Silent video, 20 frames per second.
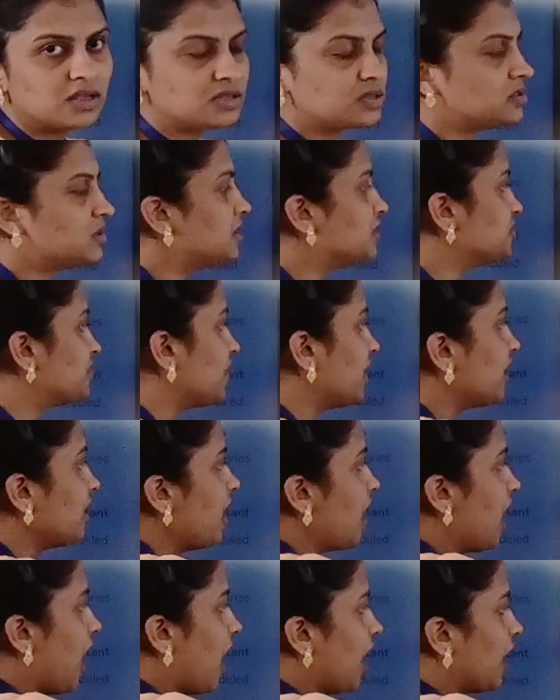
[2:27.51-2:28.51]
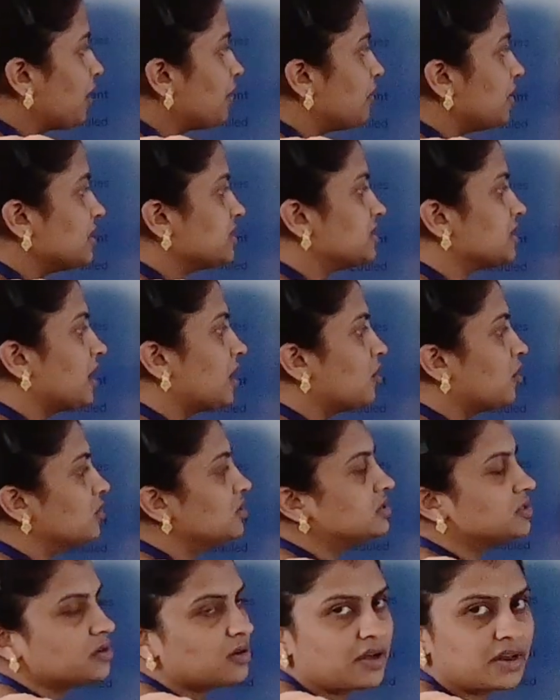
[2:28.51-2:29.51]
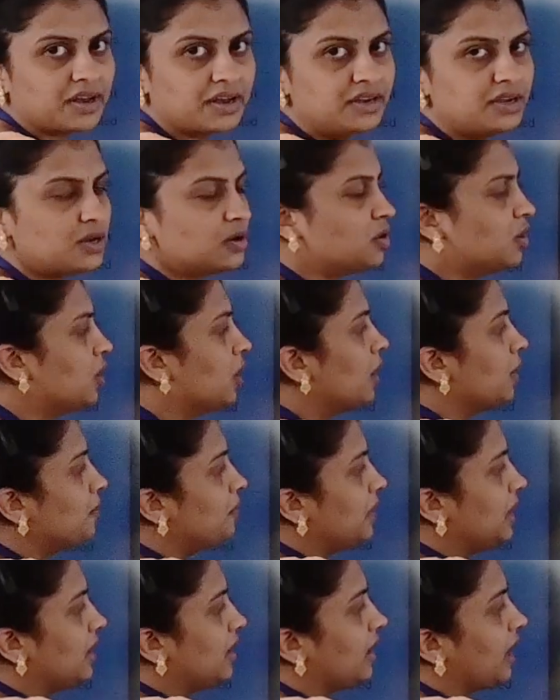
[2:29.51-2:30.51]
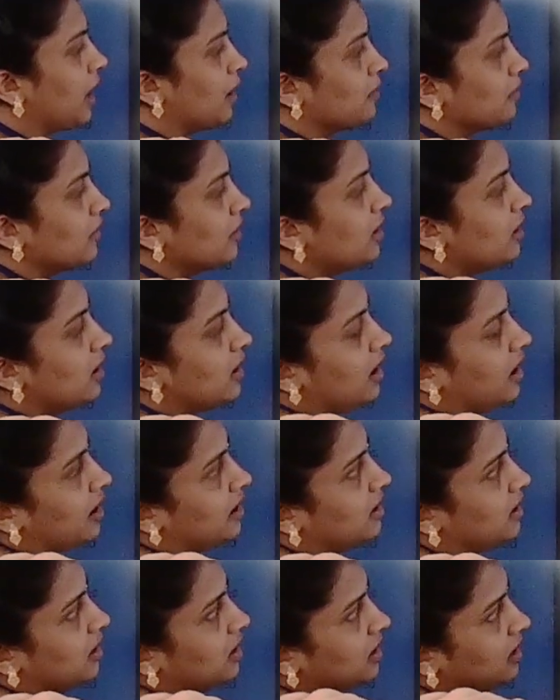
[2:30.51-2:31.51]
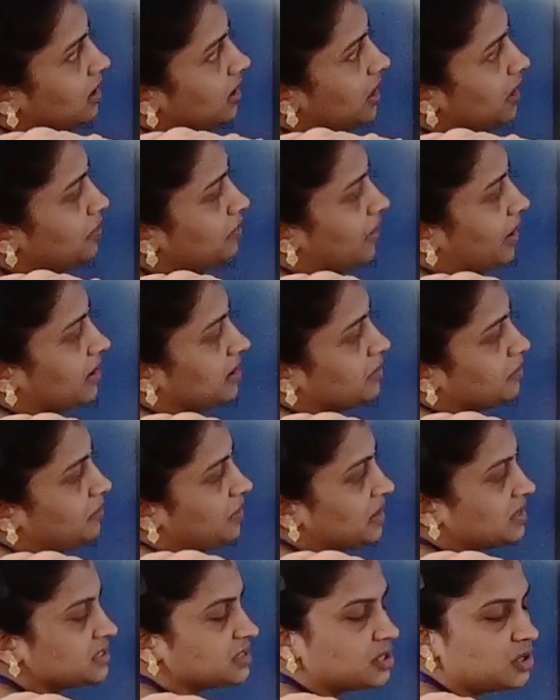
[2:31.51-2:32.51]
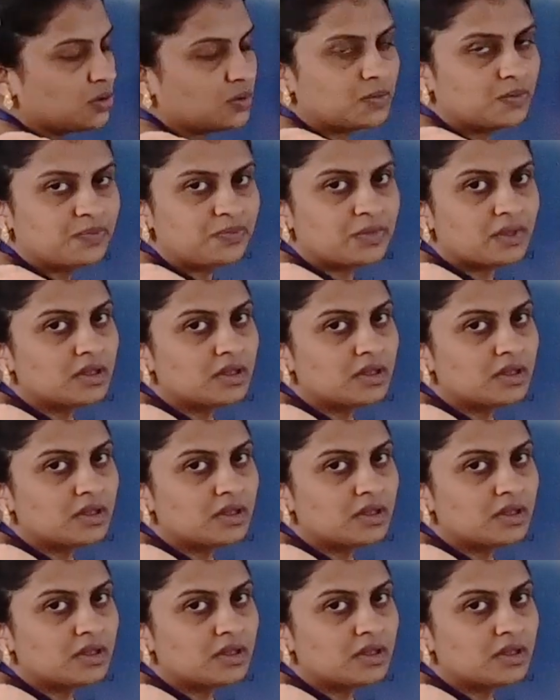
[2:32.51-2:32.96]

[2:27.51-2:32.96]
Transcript: So that's why R plus A whole square into P cap and E plus Q.